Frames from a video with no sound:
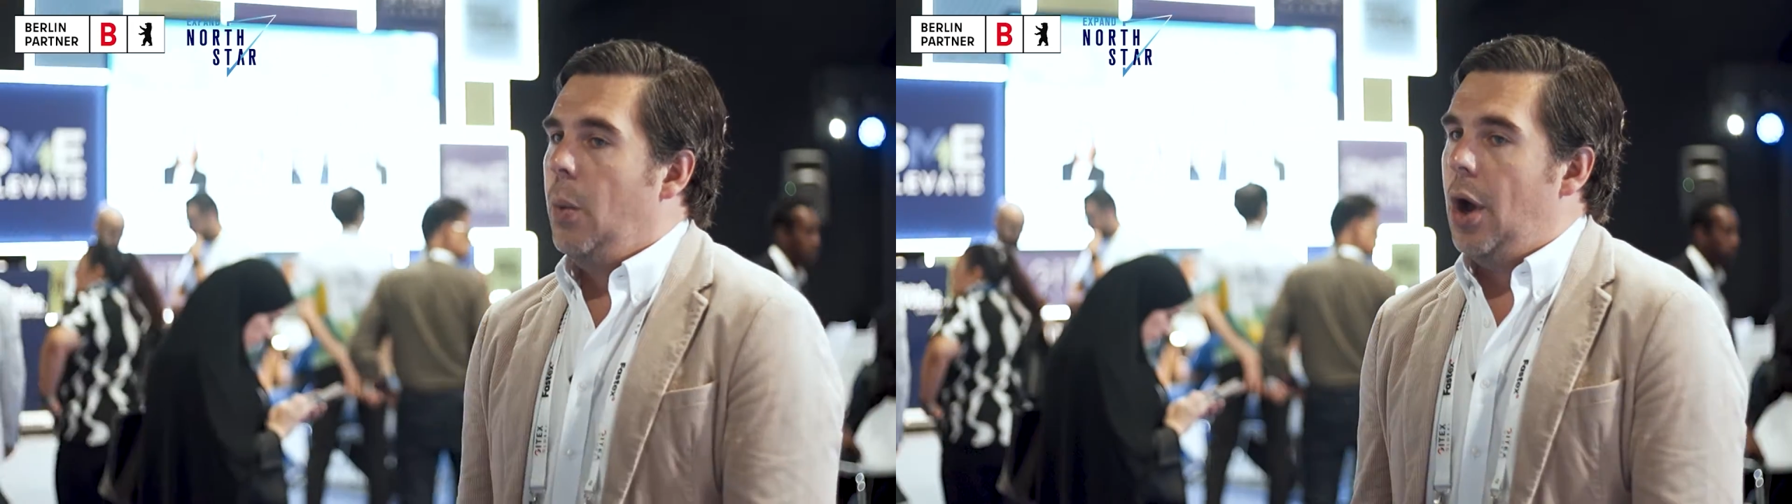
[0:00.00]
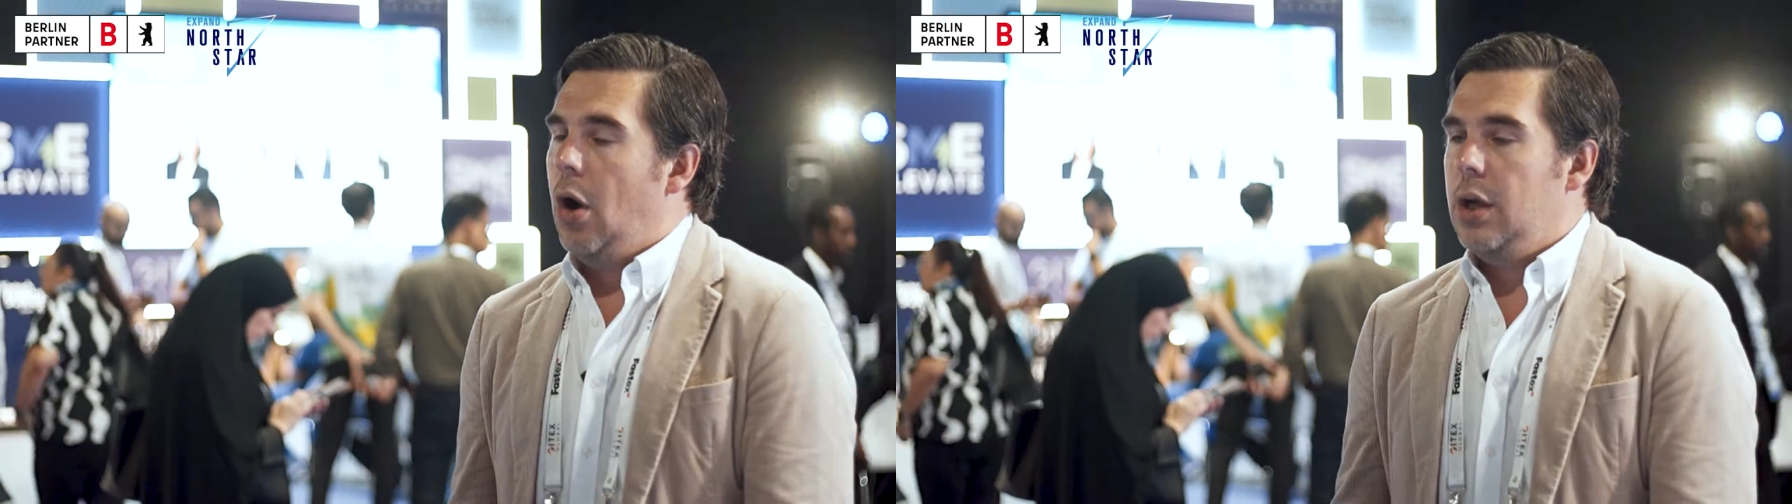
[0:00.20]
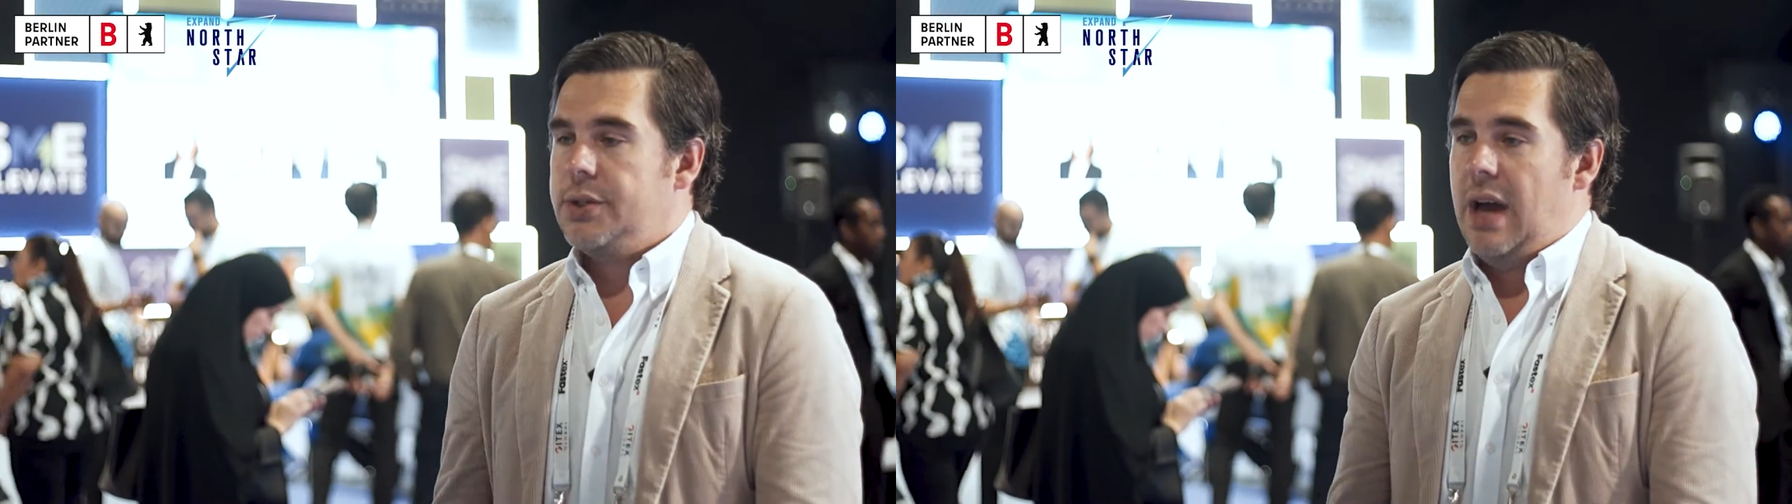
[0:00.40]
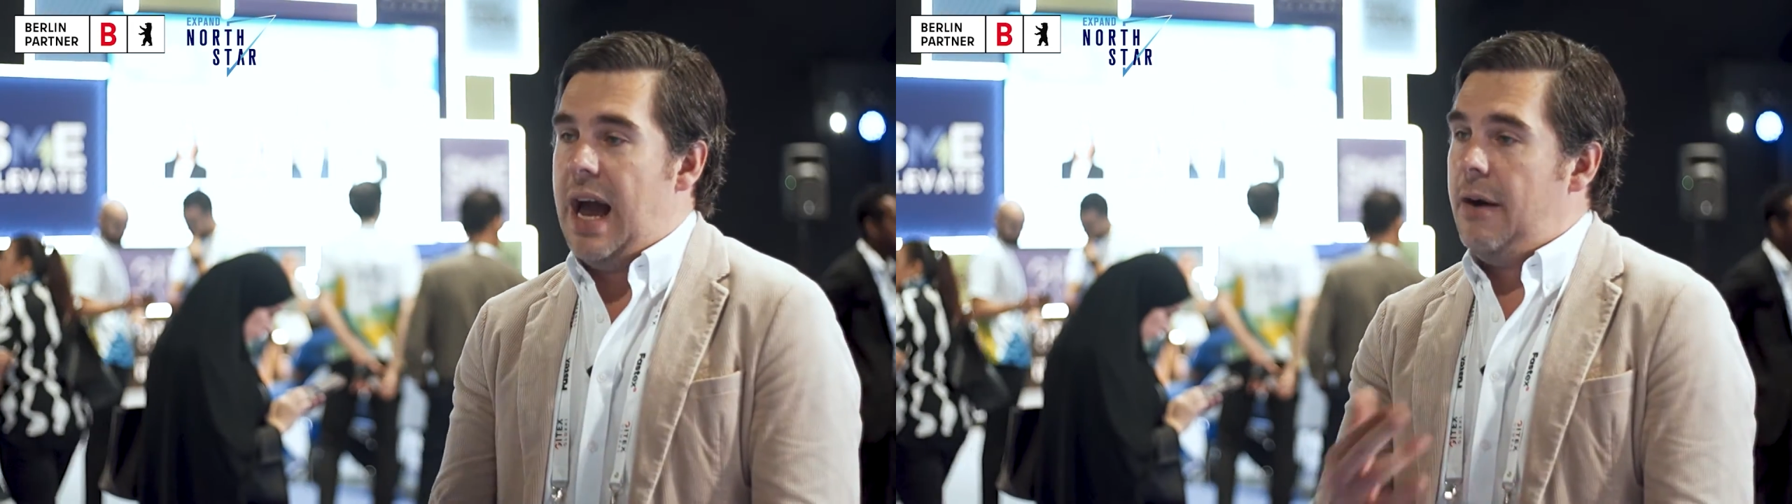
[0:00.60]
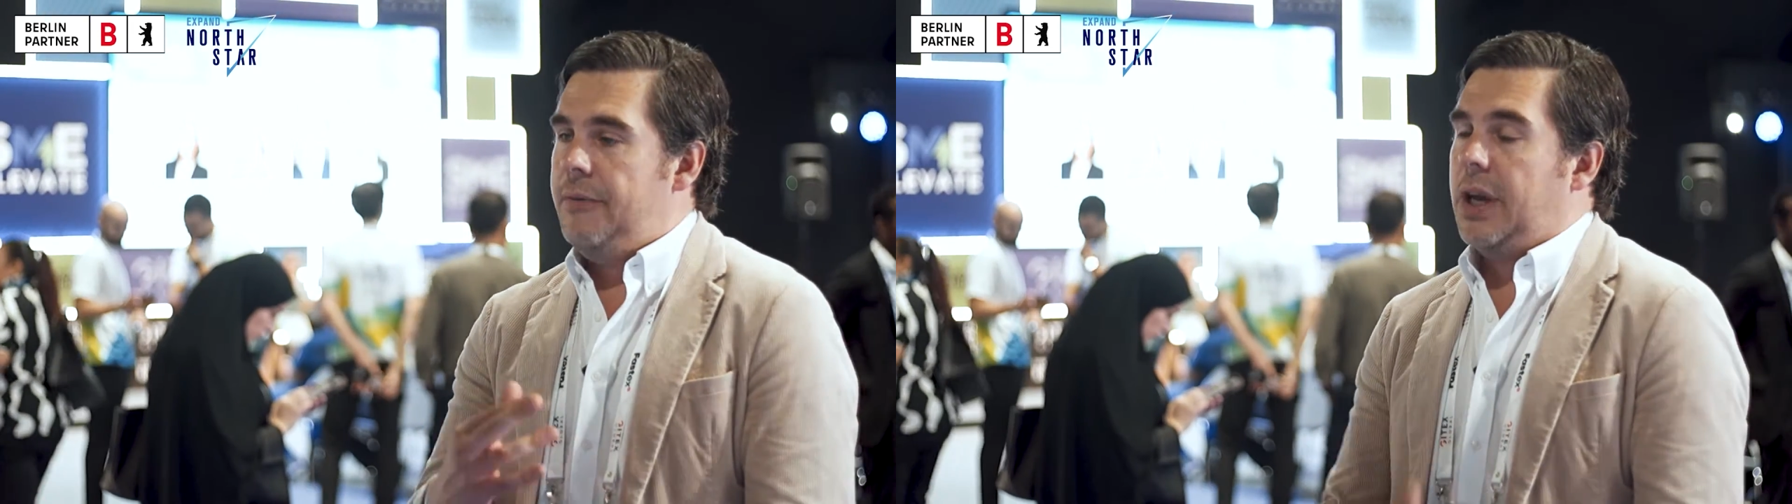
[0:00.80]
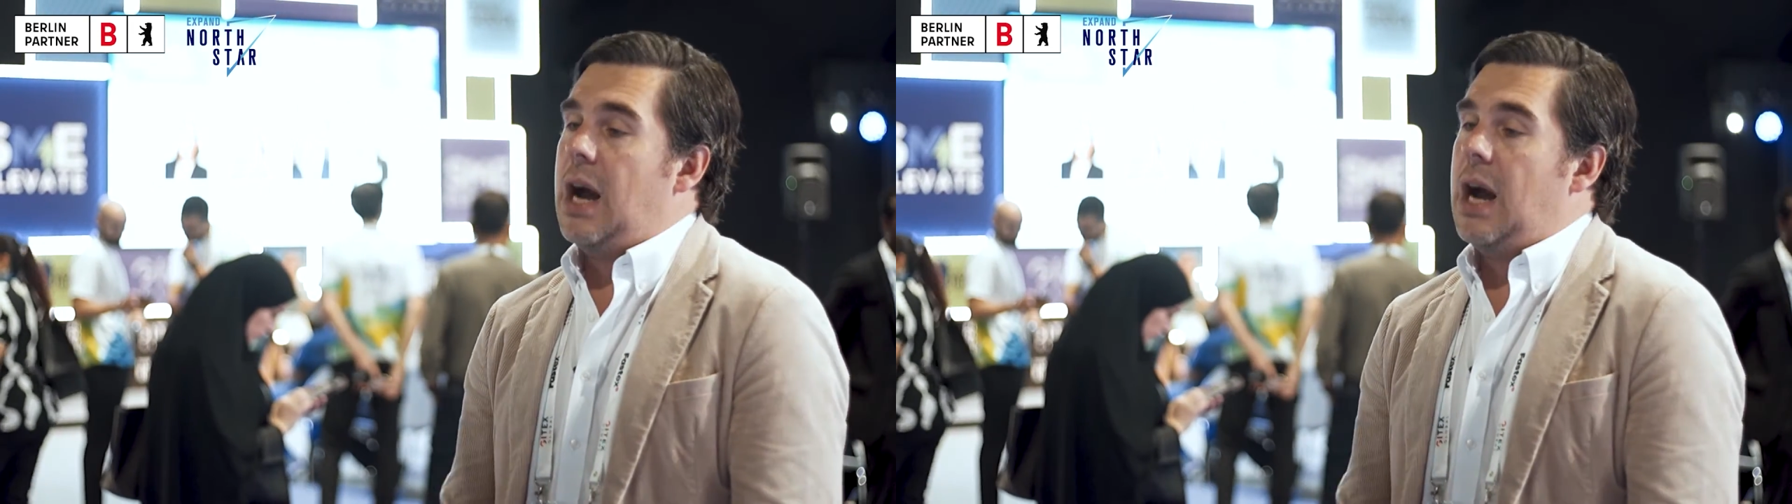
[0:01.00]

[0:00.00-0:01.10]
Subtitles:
we also have the